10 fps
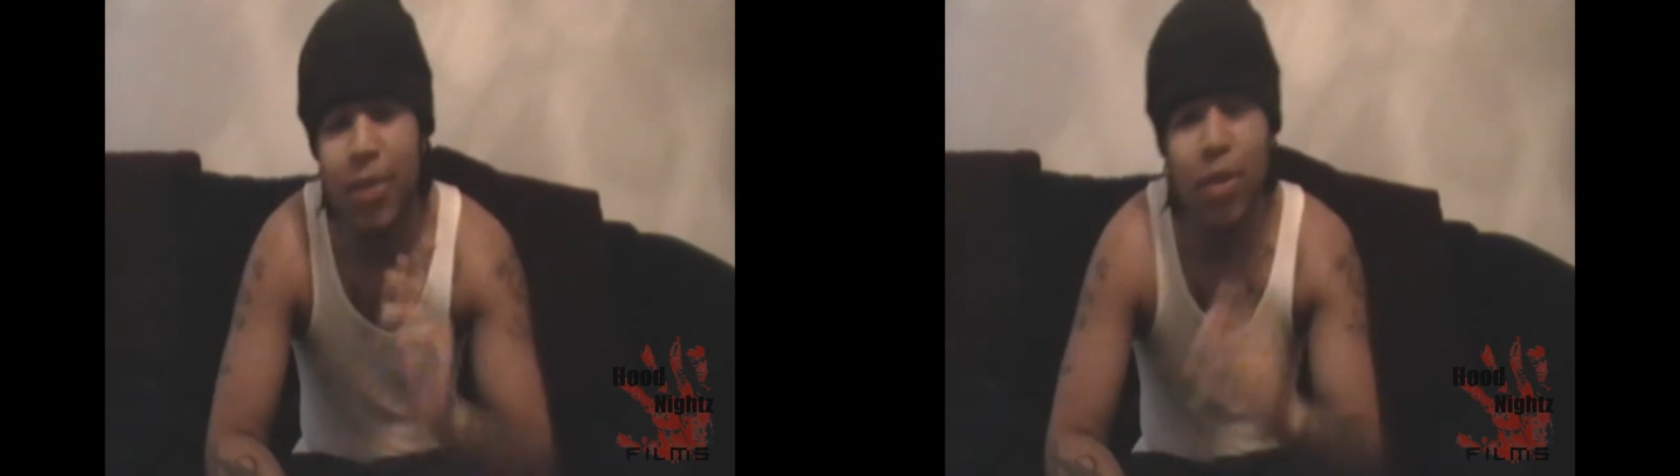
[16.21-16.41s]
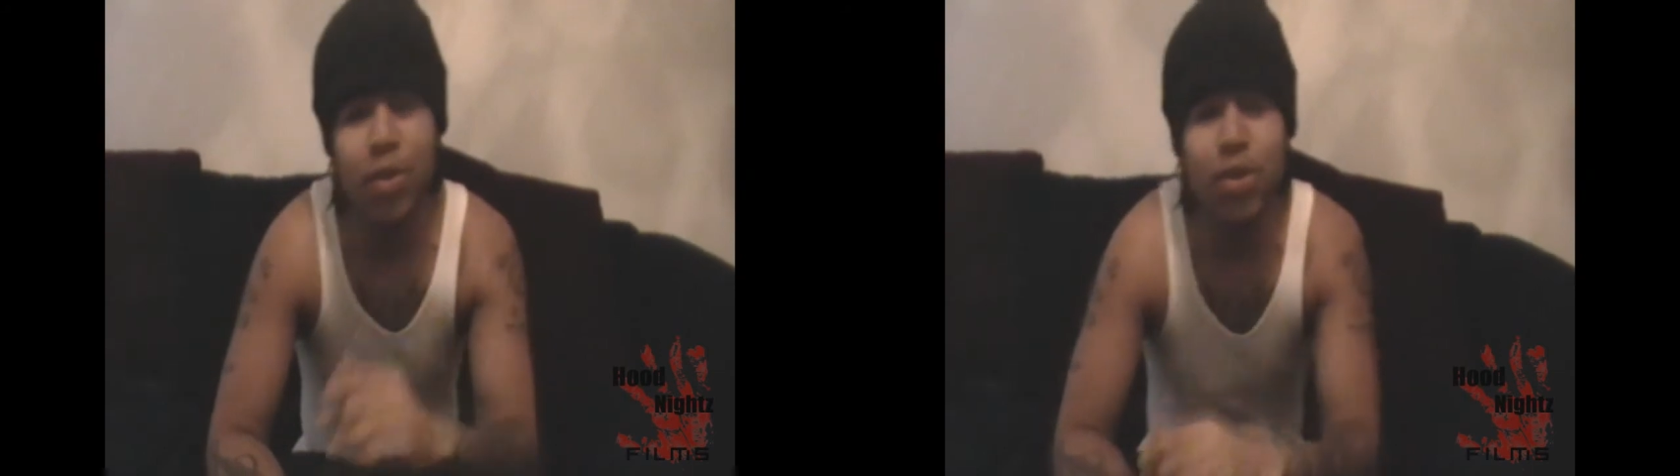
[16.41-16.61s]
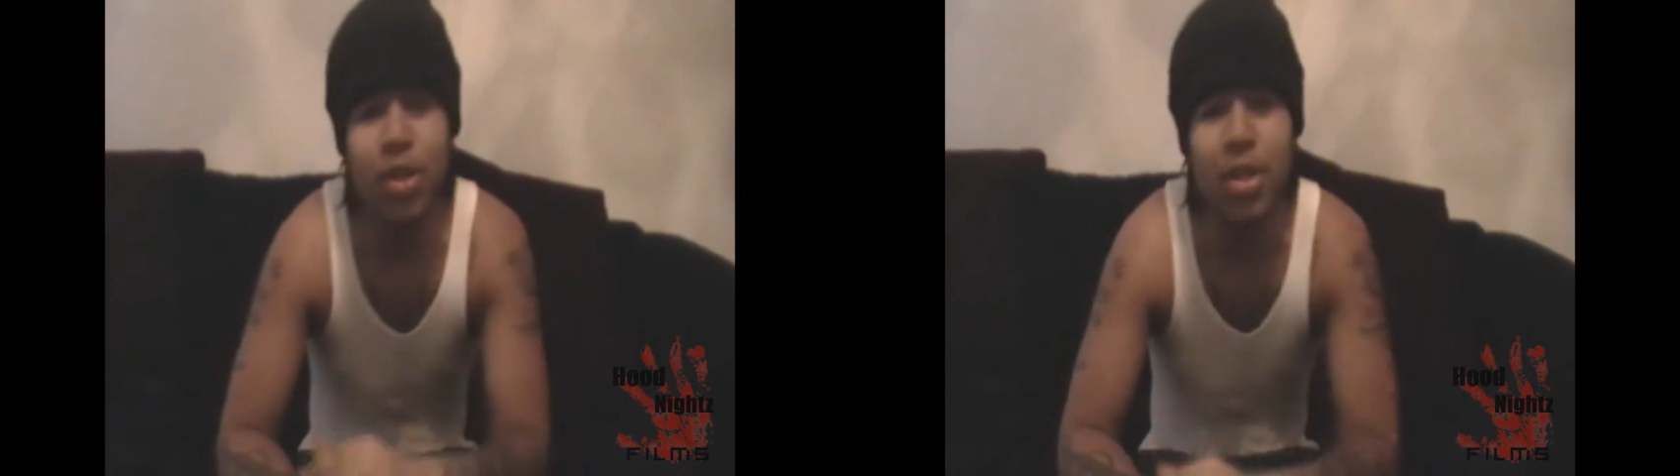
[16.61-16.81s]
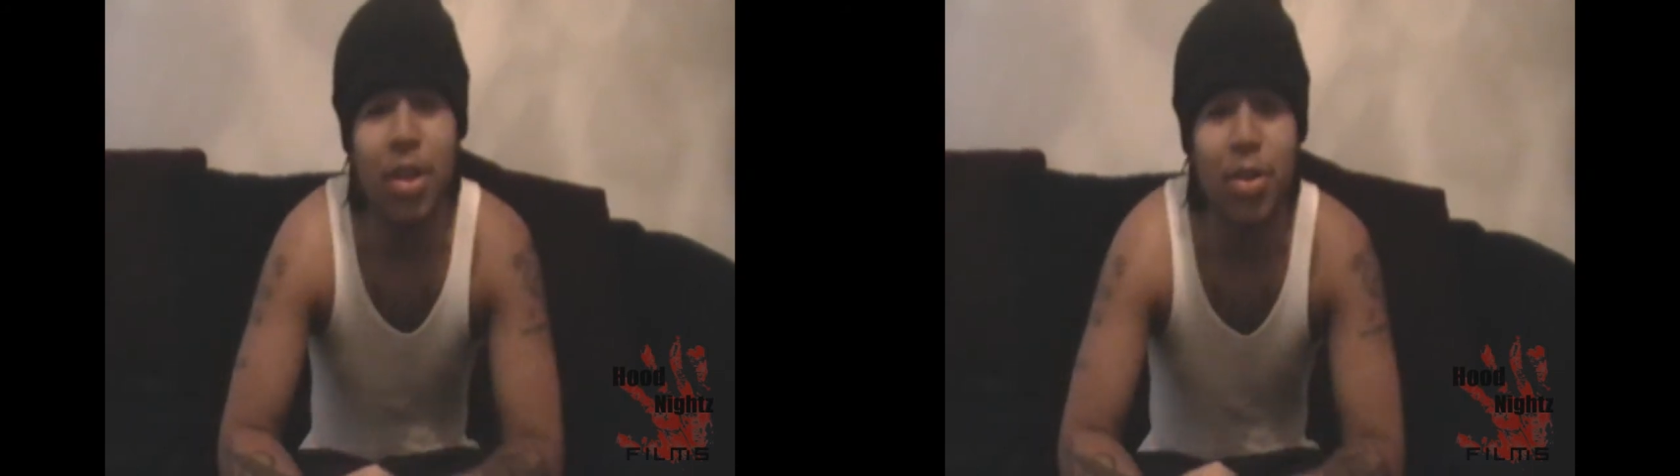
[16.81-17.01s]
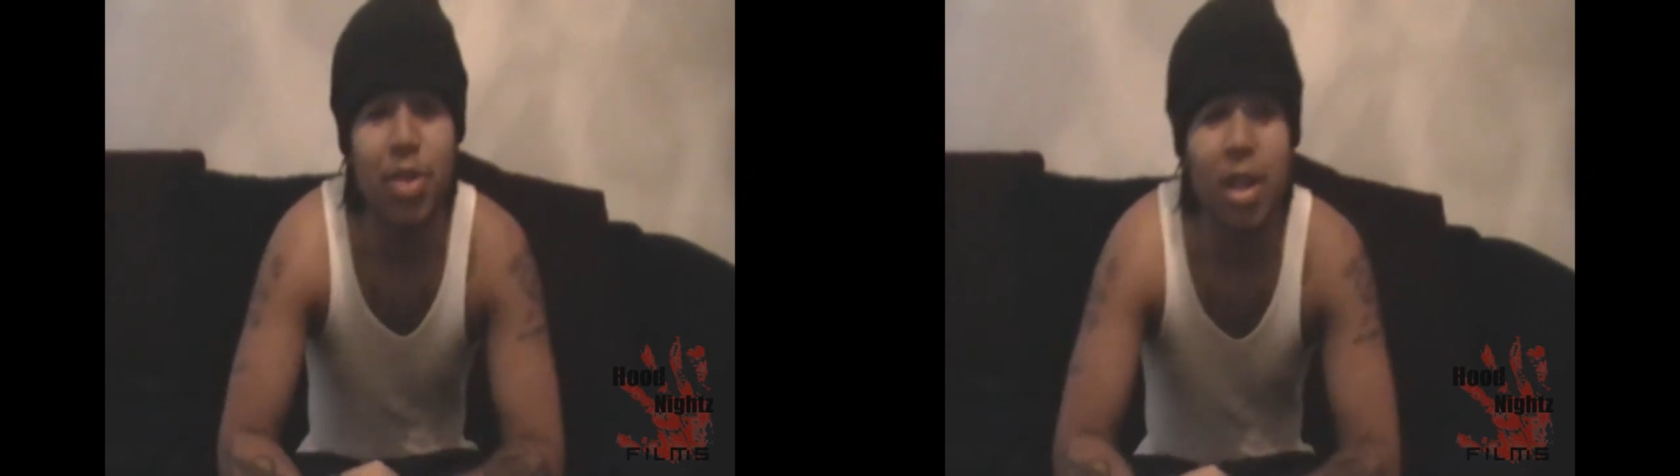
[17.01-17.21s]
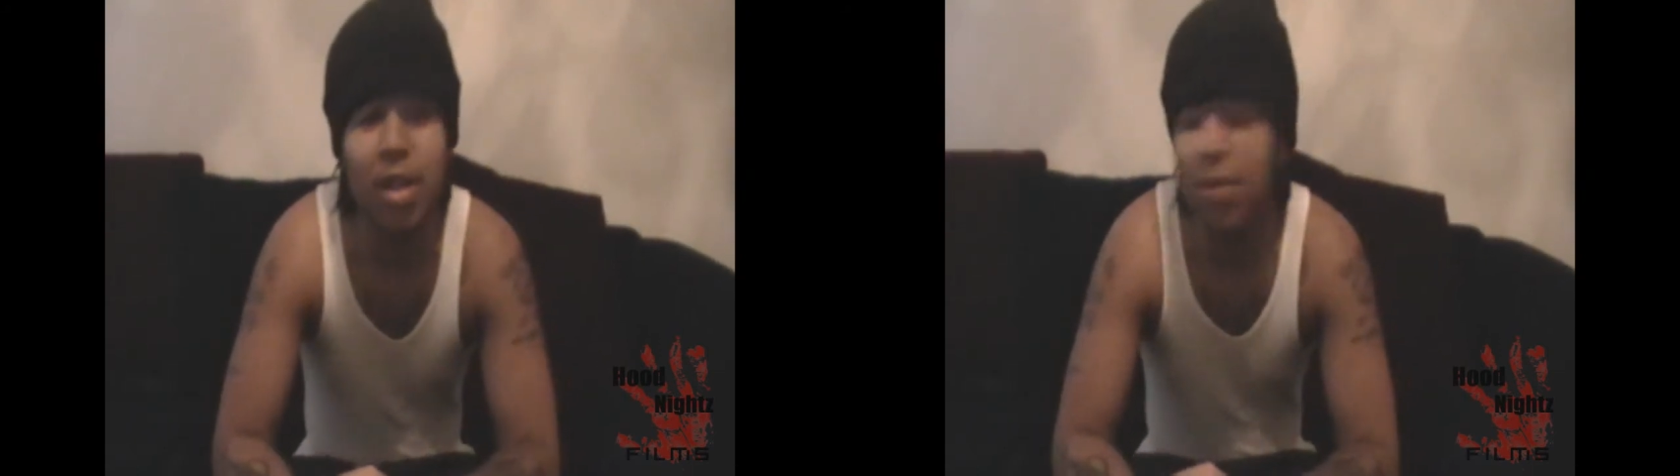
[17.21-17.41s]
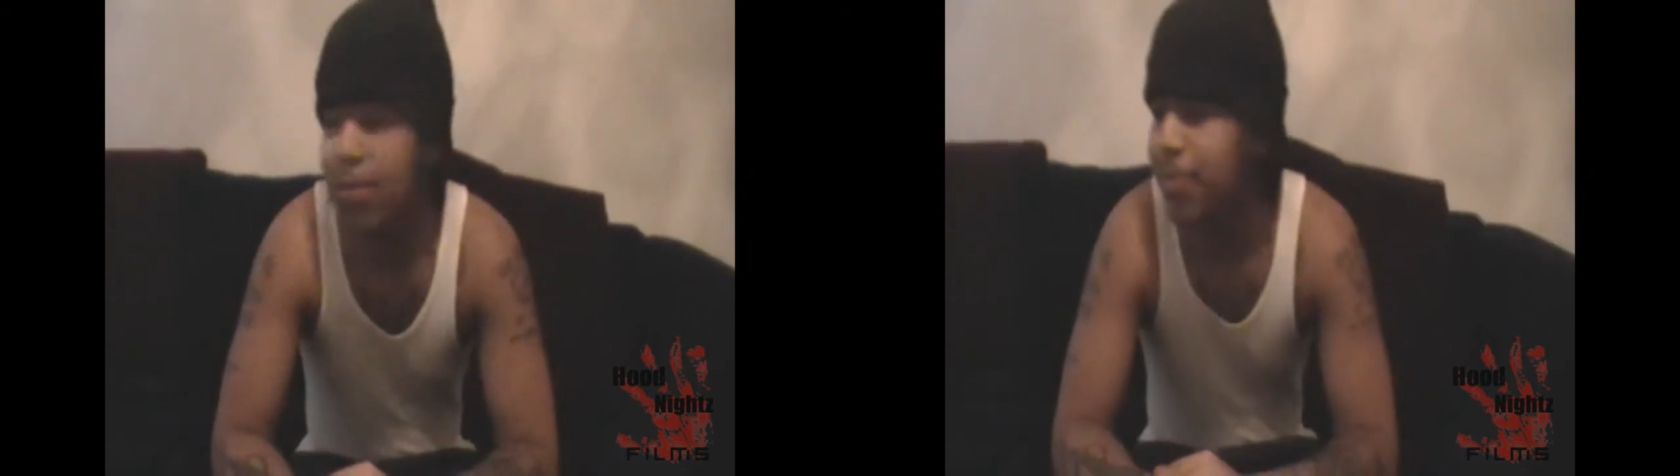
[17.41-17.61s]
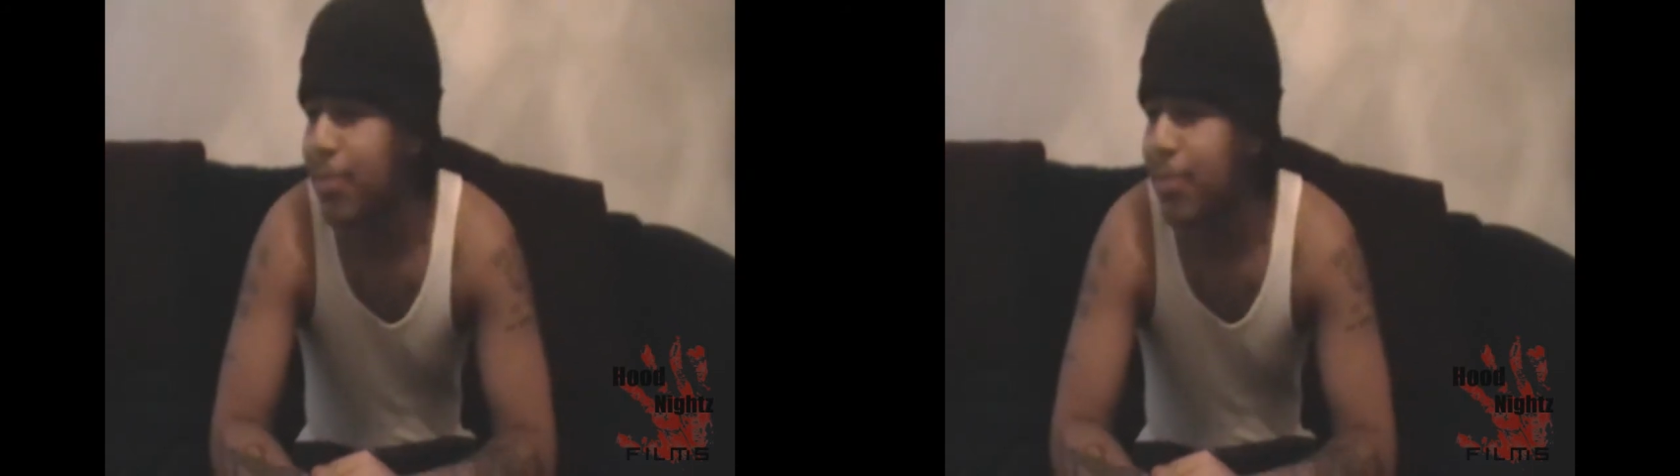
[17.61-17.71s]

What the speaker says: those of you that don't know,